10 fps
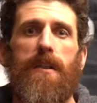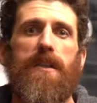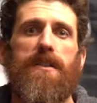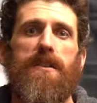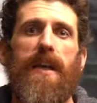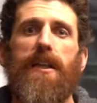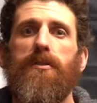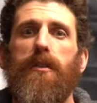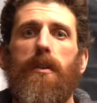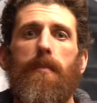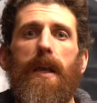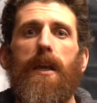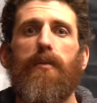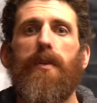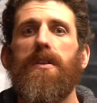This is actually the
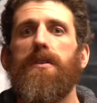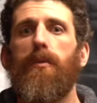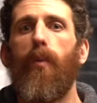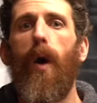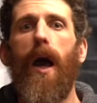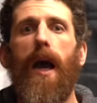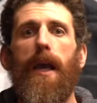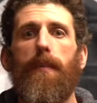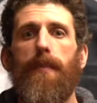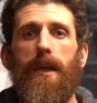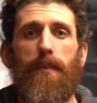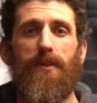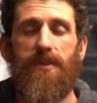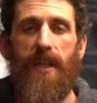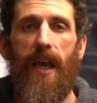main reason why people
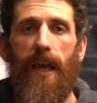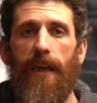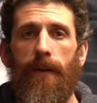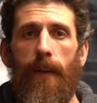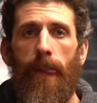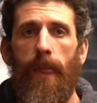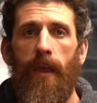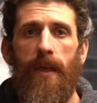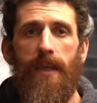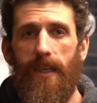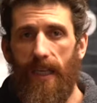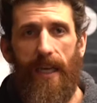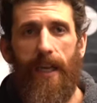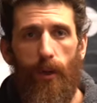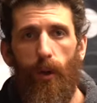say
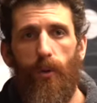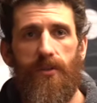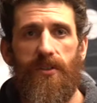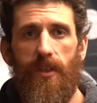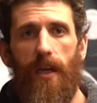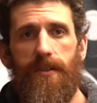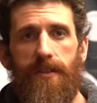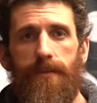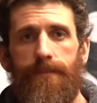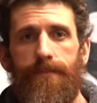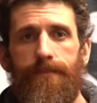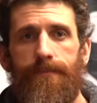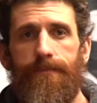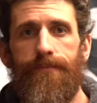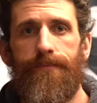getting old sucks.
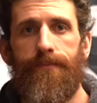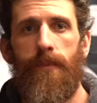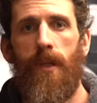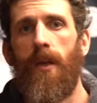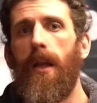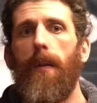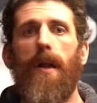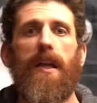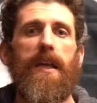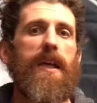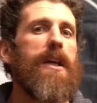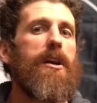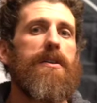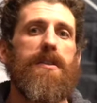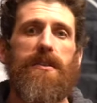I'm not
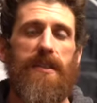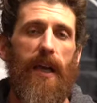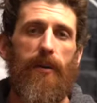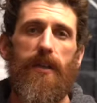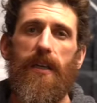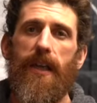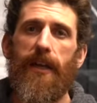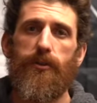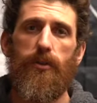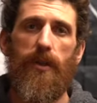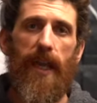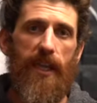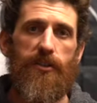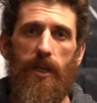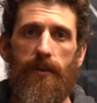here discounting natural
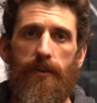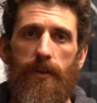aging,